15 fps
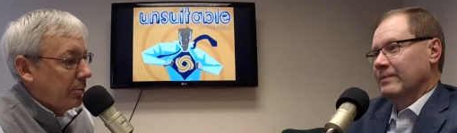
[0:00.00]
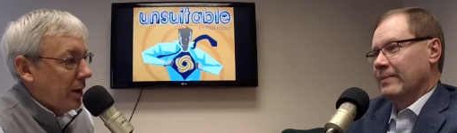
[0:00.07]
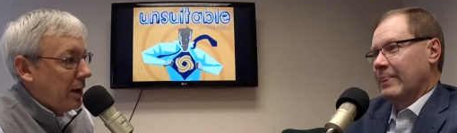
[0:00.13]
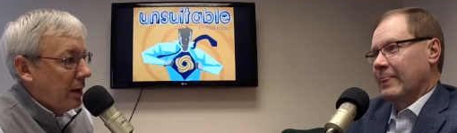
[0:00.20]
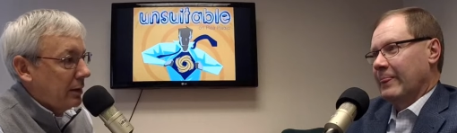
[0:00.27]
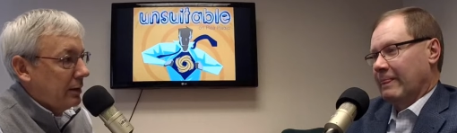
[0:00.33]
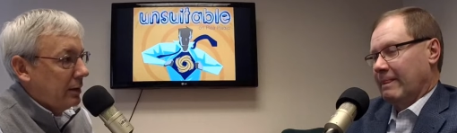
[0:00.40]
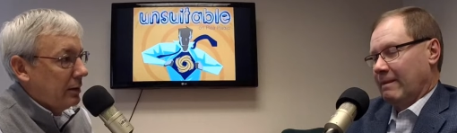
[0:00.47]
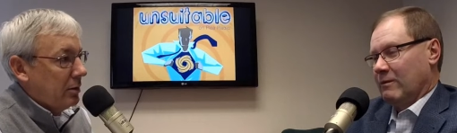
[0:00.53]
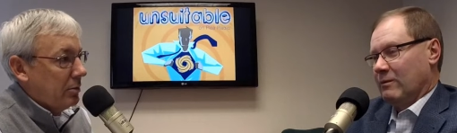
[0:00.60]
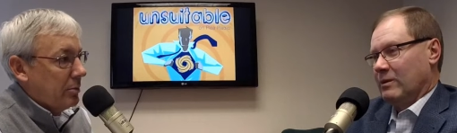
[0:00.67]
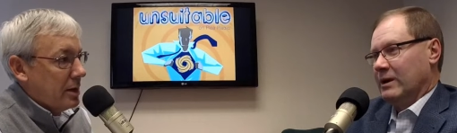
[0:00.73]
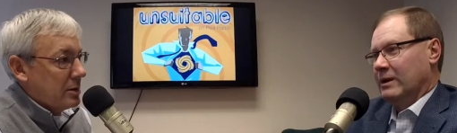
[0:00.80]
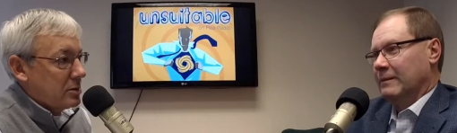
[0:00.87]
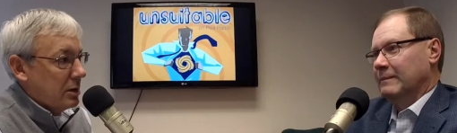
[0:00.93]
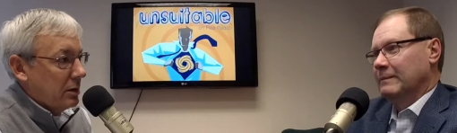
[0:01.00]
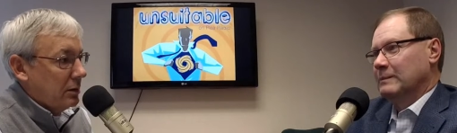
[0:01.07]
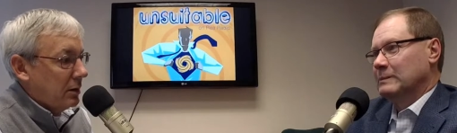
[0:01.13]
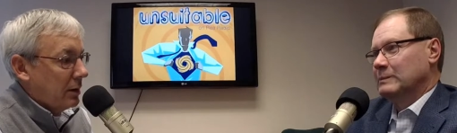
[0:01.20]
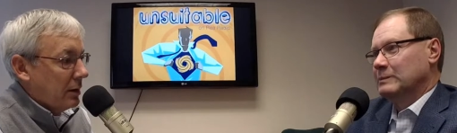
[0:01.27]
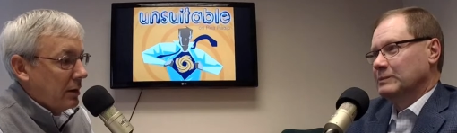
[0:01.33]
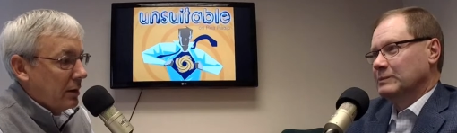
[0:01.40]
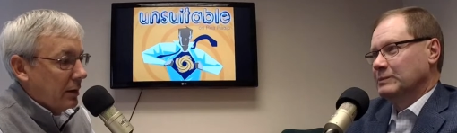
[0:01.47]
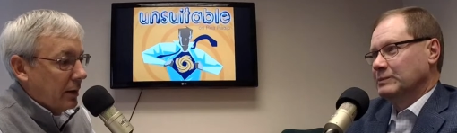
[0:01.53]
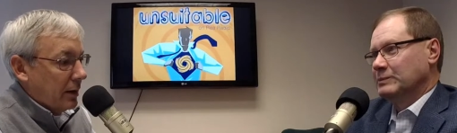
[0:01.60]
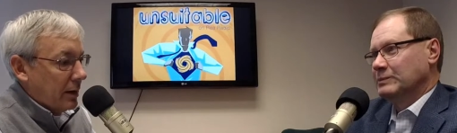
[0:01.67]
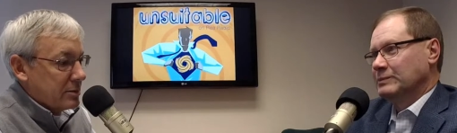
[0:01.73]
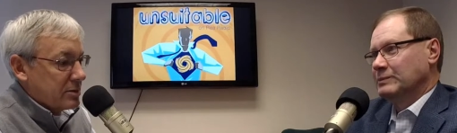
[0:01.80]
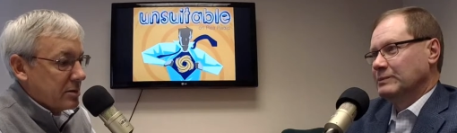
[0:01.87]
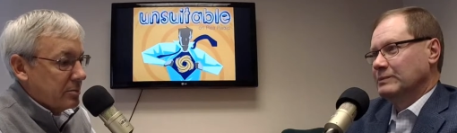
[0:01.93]
Speaker 1: bonding, you mentioned... Right.
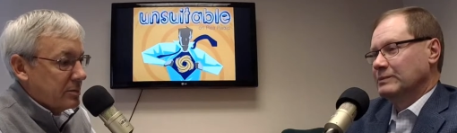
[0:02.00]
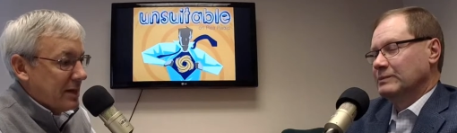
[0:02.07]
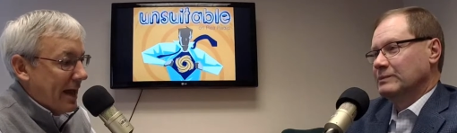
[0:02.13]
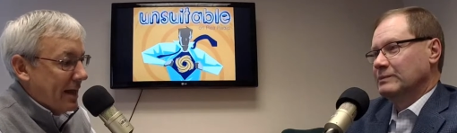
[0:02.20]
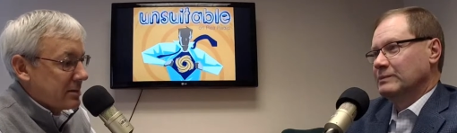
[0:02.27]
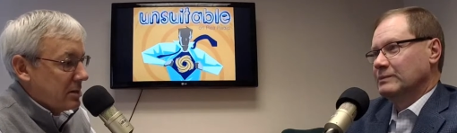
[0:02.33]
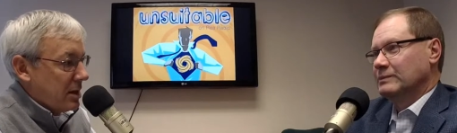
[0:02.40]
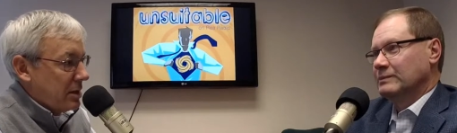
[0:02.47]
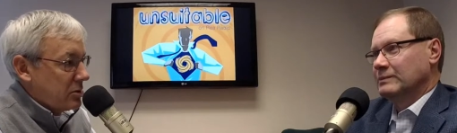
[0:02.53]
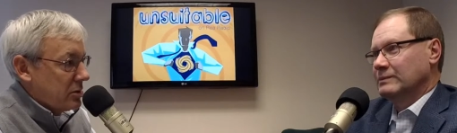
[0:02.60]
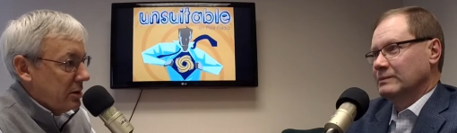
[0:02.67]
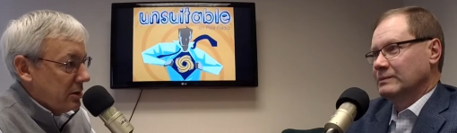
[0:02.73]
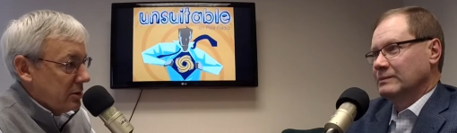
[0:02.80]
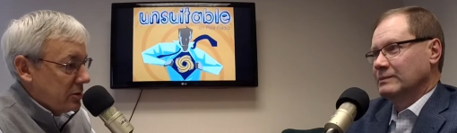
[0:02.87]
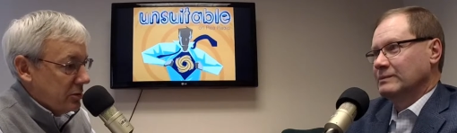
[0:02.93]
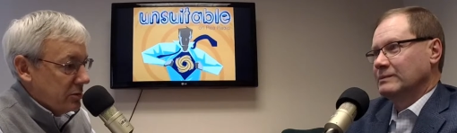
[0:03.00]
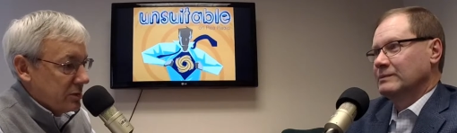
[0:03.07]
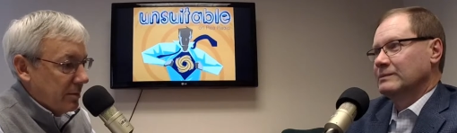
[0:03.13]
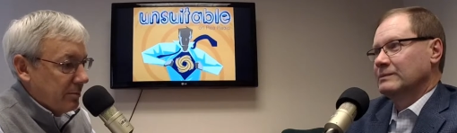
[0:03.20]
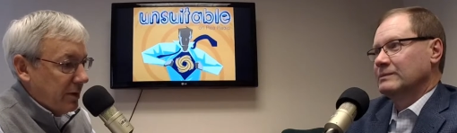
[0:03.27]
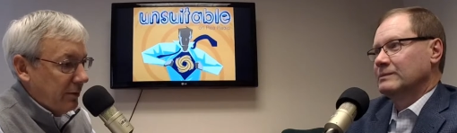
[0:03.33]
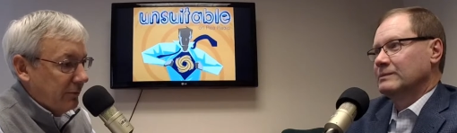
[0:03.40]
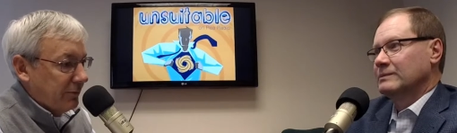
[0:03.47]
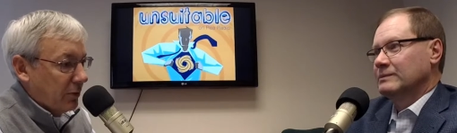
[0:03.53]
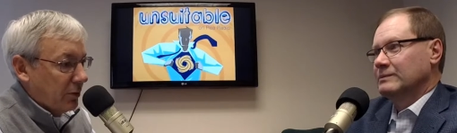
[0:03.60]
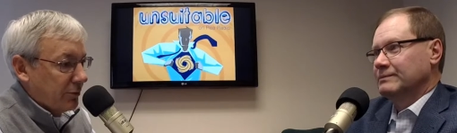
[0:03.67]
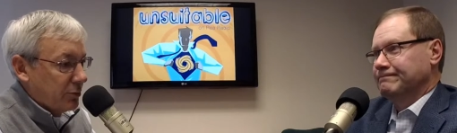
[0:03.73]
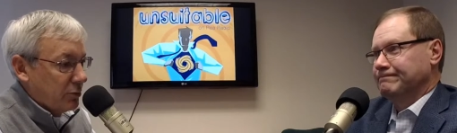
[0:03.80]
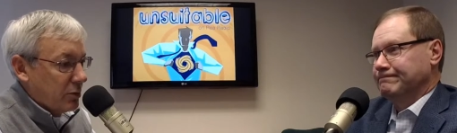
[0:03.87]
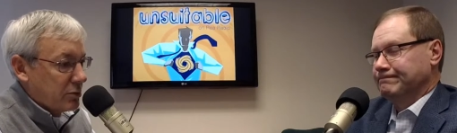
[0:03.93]
Uh, some taxation issues that may
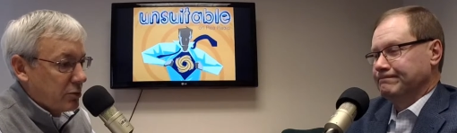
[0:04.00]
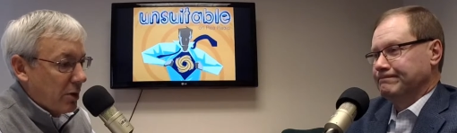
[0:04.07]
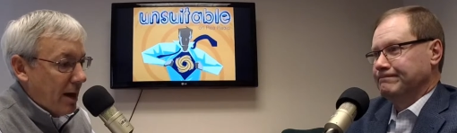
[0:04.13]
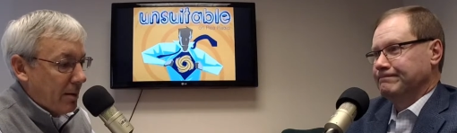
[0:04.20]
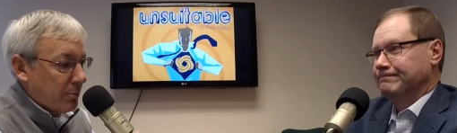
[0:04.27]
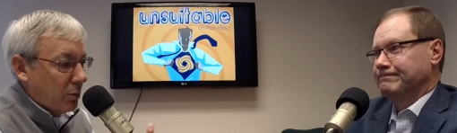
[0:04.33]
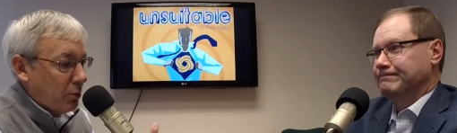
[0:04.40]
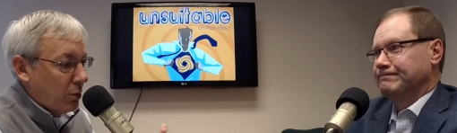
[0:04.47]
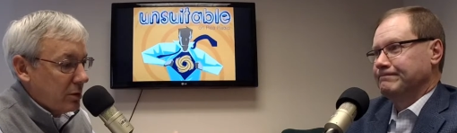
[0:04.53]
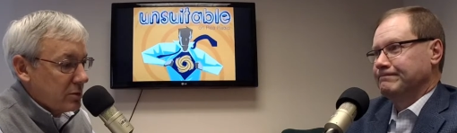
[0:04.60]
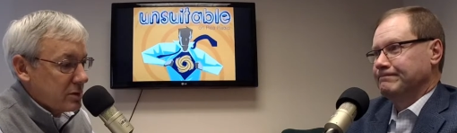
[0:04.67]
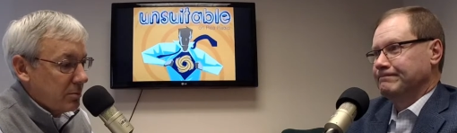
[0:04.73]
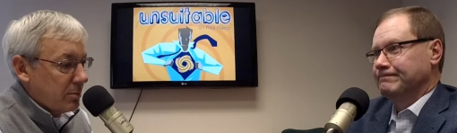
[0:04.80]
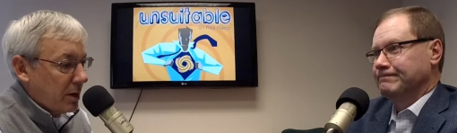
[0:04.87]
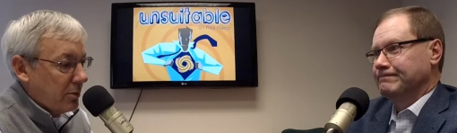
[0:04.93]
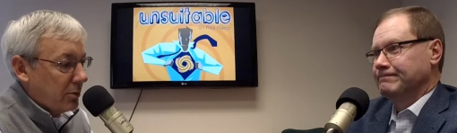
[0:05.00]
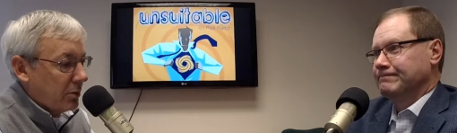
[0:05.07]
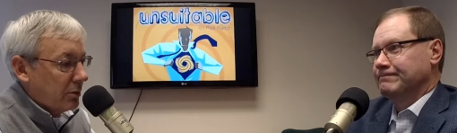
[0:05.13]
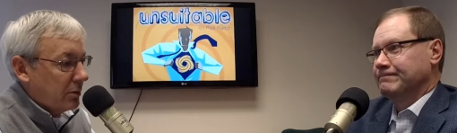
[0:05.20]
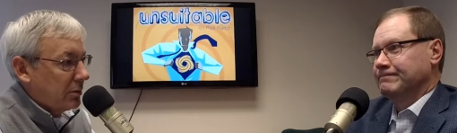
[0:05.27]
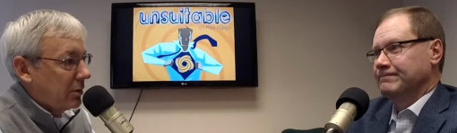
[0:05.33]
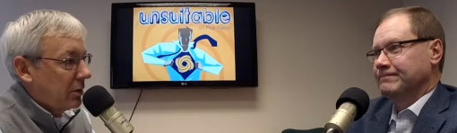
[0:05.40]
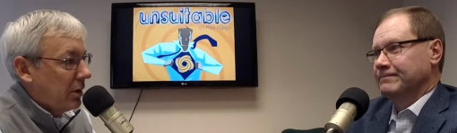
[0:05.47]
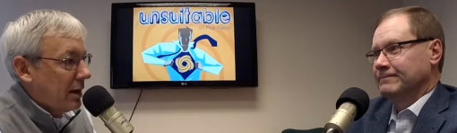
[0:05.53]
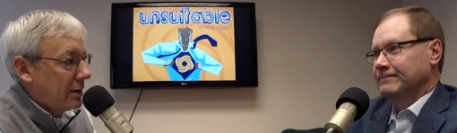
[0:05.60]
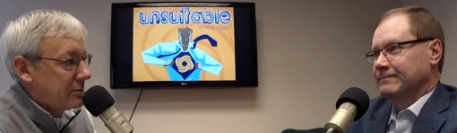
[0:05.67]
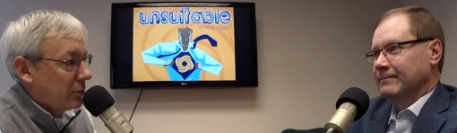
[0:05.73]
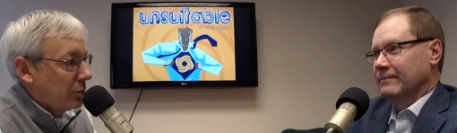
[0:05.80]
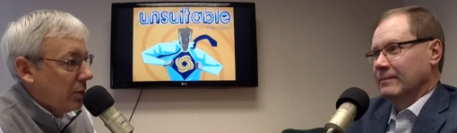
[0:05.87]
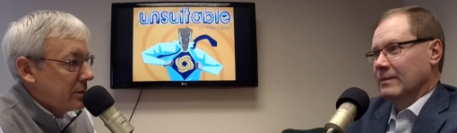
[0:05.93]
fall through the trap. But what are some other
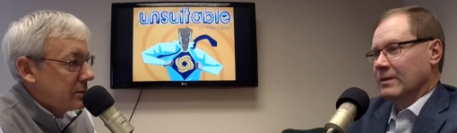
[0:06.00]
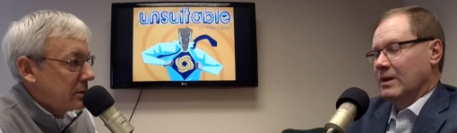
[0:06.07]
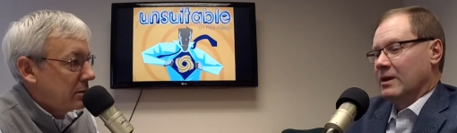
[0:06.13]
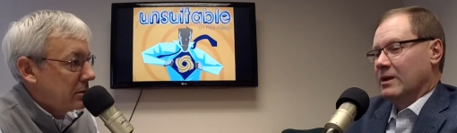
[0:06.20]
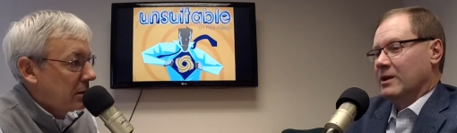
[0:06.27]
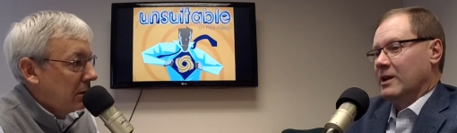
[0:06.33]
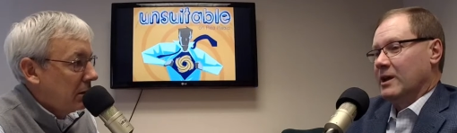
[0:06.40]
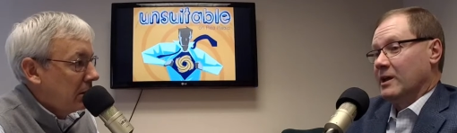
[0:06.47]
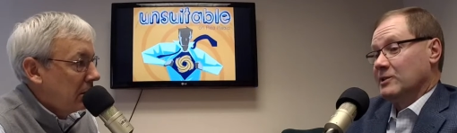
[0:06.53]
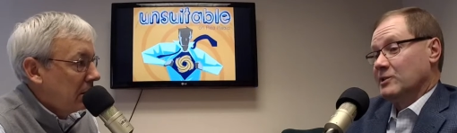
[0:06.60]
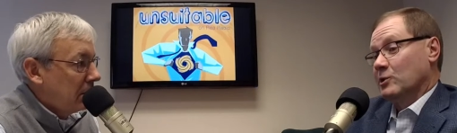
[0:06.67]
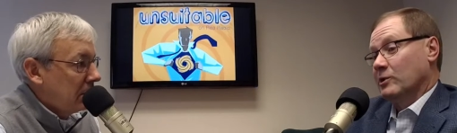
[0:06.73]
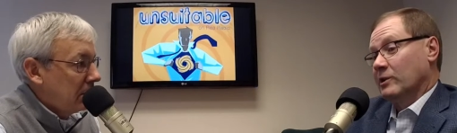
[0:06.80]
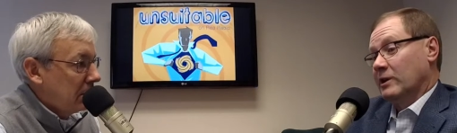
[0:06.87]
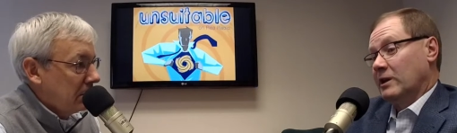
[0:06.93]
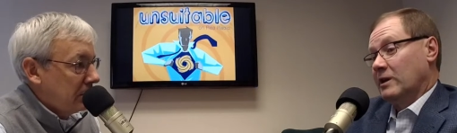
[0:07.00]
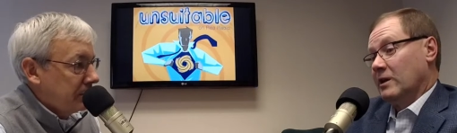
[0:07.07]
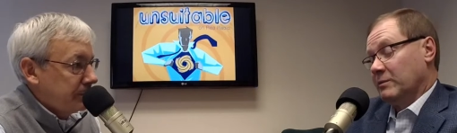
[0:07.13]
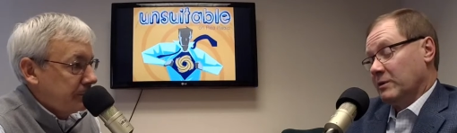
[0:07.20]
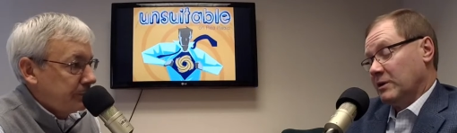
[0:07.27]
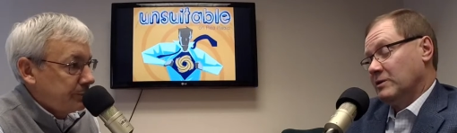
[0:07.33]
consequences?
Speaker 2: Yeah, certainly. I mean, you